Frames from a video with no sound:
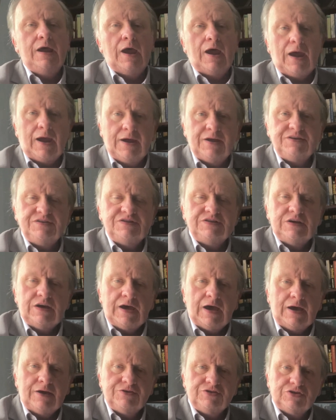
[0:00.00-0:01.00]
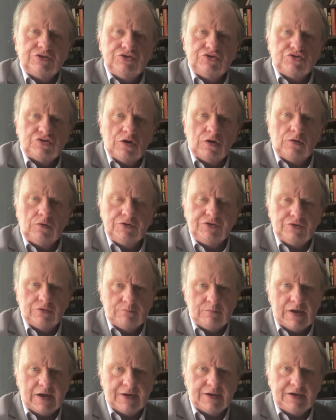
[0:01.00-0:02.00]
and how to control your
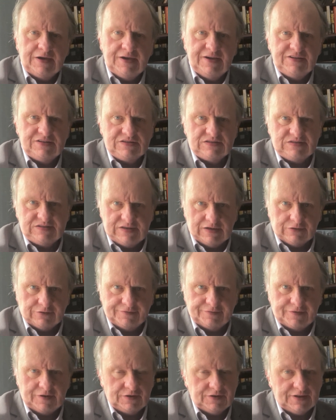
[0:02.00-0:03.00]
Mac itself.